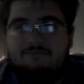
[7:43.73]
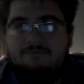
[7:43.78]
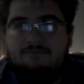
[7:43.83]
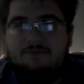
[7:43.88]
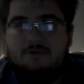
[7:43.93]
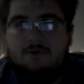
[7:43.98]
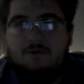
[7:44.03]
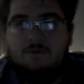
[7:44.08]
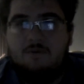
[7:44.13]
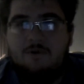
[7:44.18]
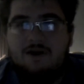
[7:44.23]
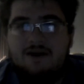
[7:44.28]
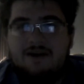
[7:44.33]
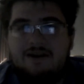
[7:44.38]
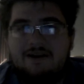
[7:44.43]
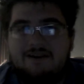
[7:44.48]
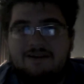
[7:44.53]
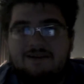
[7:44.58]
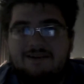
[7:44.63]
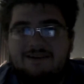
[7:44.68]
for
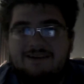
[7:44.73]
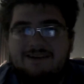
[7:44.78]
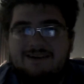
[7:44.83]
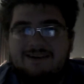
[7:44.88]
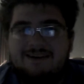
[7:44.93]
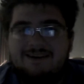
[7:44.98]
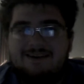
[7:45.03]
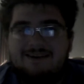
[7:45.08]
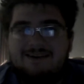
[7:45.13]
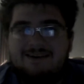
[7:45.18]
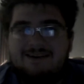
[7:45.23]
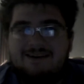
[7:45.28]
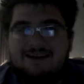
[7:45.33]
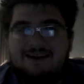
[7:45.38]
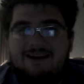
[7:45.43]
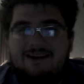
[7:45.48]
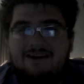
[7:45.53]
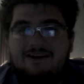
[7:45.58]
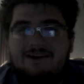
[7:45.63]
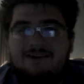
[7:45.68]
what?
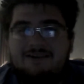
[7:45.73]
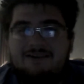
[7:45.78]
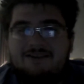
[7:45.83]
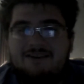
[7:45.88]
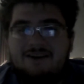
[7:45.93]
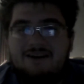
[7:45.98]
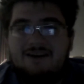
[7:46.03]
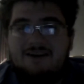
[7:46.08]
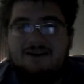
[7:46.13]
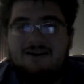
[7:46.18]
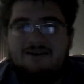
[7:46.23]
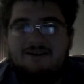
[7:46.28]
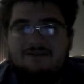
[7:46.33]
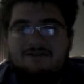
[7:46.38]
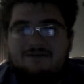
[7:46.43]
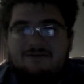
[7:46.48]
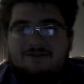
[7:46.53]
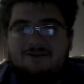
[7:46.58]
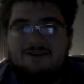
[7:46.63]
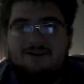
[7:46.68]
He goes,
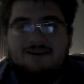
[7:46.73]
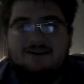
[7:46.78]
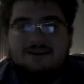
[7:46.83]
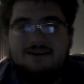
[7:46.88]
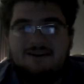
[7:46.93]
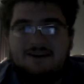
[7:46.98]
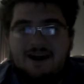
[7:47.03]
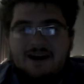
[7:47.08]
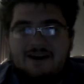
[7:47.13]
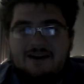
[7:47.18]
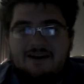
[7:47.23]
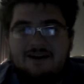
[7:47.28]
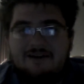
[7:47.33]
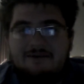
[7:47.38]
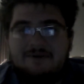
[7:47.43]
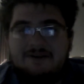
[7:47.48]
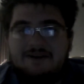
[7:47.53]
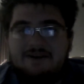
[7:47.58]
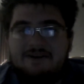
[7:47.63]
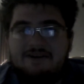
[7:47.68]
for
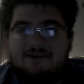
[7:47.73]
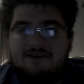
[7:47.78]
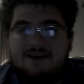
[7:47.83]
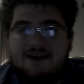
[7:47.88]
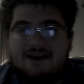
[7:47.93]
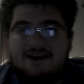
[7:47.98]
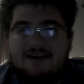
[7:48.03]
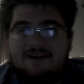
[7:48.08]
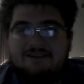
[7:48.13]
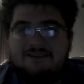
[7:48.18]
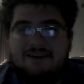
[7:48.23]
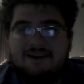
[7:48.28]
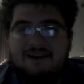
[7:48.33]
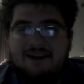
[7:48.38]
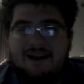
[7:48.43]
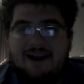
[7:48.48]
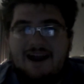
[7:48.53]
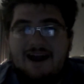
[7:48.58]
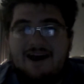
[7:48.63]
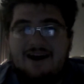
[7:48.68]
element to our guy. I was
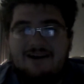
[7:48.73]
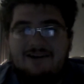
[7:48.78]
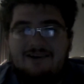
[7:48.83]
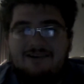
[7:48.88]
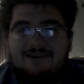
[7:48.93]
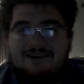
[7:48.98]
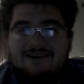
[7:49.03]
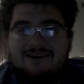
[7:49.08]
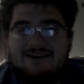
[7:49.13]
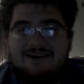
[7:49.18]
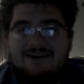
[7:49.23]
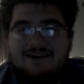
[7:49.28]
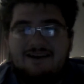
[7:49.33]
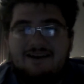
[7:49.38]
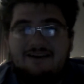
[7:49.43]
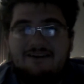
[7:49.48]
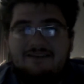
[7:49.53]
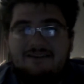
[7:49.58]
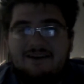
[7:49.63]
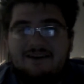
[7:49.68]
like, how?
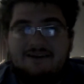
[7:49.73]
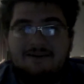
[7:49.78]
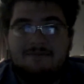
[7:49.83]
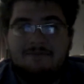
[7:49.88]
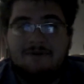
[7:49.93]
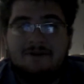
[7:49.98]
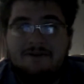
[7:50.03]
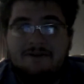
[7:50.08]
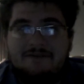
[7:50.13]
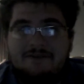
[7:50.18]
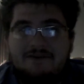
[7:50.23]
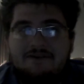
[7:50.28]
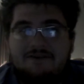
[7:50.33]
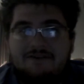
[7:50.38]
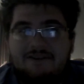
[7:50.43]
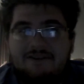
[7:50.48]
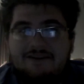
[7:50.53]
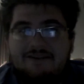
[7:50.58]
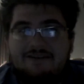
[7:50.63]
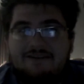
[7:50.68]
He's like, I'm gonna
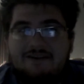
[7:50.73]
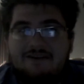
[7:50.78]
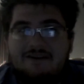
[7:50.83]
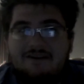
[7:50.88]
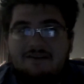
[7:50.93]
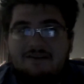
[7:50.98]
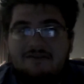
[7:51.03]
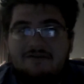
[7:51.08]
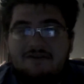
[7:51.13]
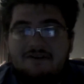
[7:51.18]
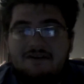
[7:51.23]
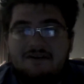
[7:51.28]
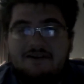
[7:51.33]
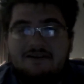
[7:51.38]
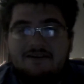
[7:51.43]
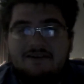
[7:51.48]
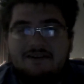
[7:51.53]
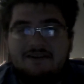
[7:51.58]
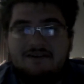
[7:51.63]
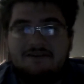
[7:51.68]
fuse these 2 off the
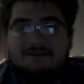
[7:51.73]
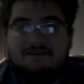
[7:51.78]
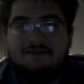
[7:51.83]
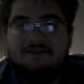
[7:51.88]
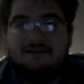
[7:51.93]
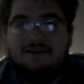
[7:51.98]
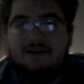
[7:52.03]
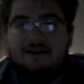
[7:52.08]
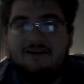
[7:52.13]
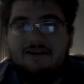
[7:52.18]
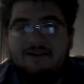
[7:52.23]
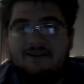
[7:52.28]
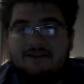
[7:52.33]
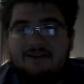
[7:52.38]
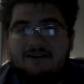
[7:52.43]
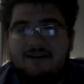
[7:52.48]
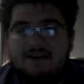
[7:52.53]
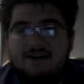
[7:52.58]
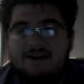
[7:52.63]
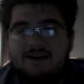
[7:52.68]
field. Yours is an earth.
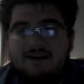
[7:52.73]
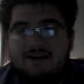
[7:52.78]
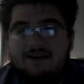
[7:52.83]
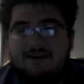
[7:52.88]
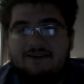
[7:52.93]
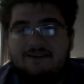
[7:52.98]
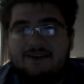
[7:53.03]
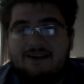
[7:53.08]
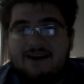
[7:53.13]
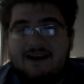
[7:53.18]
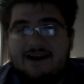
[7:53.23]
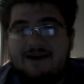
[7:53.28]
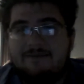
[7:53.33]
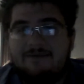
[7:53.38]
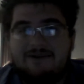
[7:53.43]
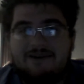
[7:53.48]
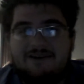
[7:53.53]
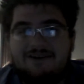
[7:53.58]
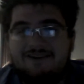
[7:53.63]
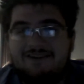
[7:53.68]
I was like, yeah,
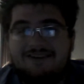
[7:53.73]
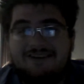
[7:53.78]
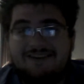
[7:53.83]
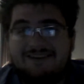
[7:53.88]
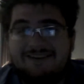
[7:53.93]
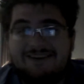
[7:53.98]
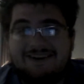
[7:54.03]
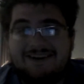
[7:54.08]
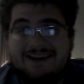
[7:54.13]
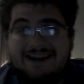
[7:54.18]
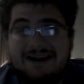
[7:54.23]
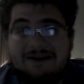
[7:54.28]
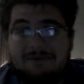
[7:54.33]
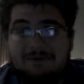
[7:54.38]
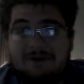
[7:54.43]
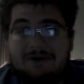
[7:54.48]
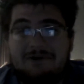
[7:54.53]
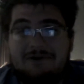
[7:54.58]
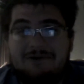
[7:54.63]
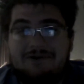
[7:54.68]
but yours isn't a
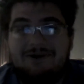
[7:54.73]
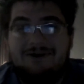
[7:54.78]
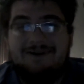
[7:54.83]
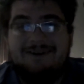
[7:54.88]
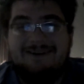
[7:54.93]
hero.